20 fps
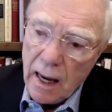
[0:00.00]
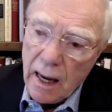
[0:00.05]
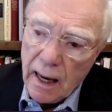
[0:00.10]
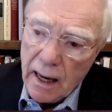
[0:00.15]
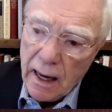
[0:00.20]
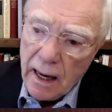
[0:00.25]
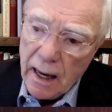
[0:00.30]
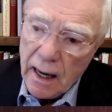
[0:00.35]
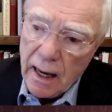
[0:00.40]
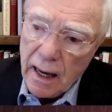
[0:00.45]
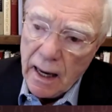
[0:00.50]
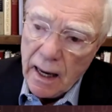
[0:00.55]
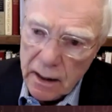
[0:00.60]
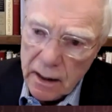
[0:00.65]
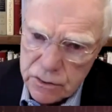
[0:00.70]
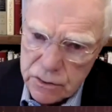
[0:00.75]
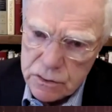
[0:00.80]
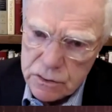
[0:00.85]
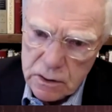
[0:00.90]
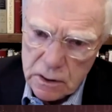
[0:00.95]
and
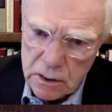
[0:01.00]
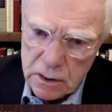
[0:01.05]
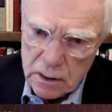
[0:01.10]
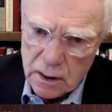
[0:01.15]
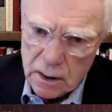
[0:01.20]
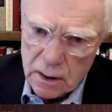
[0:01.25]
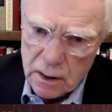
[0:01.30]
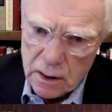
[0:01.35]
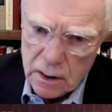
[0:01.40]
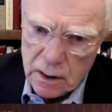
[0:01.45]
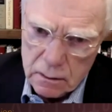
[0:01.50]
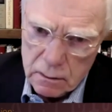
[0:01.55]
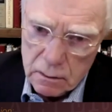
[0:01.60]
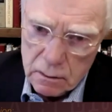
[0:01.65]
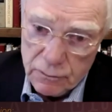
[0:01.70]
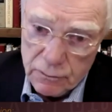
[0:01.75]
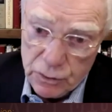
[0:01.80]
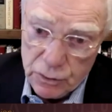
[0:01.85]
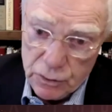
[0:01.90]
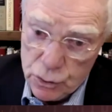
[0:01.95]
instantly,
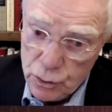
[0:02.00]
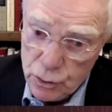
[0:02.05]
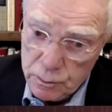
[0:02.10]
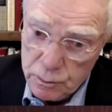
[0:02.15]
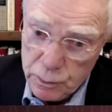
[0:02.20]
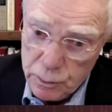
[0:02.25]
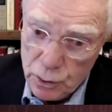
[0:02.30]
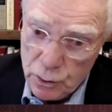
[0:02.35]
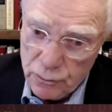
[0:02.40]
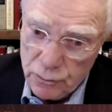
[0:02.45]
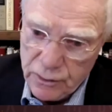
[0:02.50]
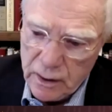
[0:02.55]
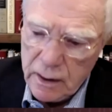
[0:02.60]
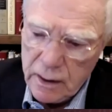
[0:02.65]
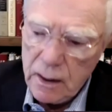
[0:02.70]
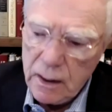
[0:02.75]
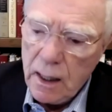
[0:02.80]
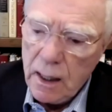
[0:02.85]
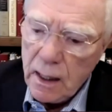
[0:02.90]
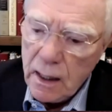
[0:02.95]
if you do it beautifully,
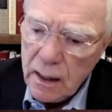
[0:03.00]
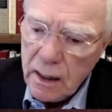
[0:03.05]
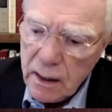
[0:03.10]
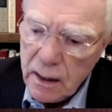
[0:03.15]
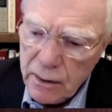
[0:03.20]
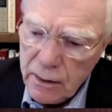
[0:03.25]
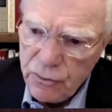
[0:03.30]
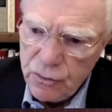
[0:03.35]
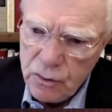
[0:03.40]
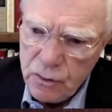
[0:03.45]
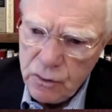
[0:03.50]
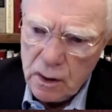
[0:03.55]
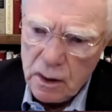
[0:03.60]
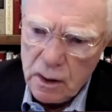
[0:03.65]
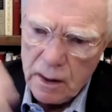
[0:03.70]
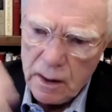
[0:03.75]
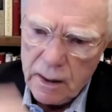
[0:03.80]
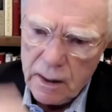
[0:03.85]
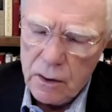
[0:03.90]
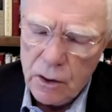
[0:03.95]

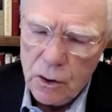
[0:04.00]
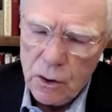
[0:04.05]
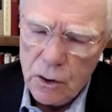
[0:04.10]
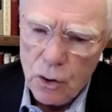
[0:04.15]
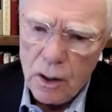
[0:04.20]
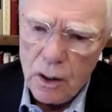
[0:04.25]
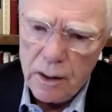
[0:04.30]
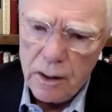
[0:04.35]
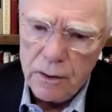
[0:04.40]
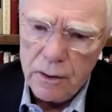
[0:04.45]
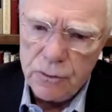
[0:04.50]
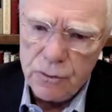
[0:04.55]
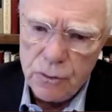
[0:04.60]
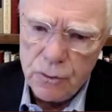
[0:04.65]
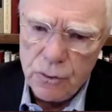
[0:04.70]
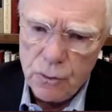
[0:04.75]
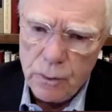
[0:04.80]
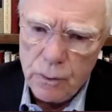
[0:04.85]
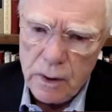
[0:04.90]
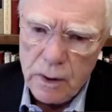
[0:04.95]
instantly the audience or
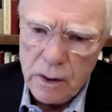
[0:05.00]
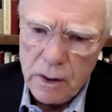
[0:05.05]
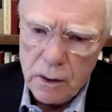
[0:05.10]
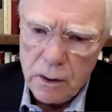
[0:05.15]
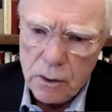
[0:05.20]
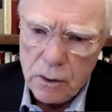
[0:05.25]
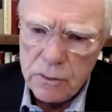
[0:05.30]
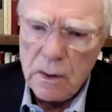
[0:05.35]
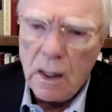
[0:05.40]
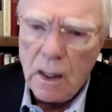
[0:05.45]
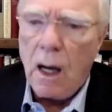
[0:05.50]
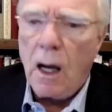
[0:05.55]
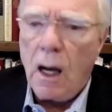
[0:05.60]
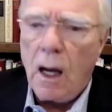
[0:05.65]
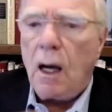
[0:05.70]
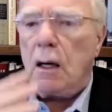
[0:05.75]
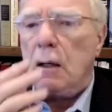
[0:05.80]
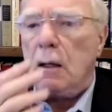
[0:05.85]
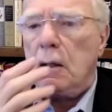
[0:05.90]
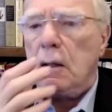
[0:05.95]
the reader goes,
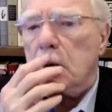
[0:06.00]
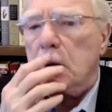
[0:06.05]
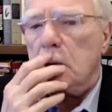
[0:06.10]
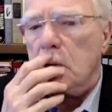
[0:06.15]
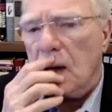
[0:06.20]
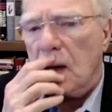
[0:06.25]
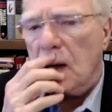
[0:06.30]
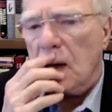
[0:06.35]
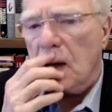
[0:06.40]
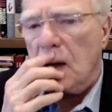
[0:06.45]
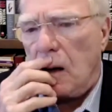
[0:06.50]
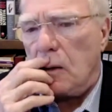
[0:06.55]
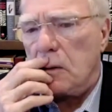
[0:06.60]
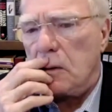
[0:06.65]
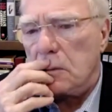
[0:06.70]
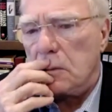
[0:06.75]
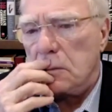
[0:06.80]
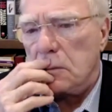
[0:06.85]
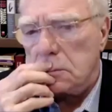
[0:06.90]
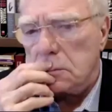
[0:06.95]
wow,
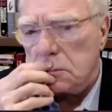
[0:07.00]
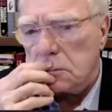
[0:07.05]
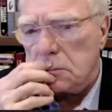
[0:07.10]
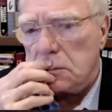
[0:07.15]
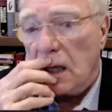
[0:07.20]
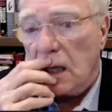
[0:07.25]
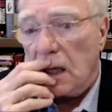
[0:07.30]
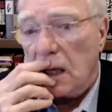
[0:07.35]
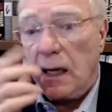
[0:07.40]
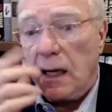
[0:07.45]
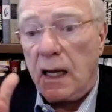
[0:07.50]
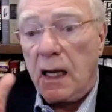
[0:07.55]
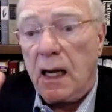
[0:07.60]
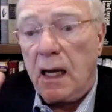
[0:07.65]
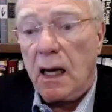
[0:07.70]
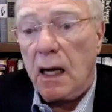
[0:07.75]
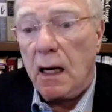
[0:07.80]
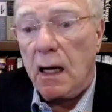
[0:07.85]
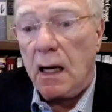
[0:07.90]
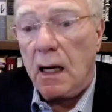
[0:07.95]
and they
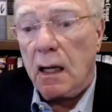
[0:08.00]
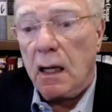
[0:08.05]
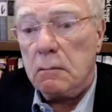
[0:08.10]
get it.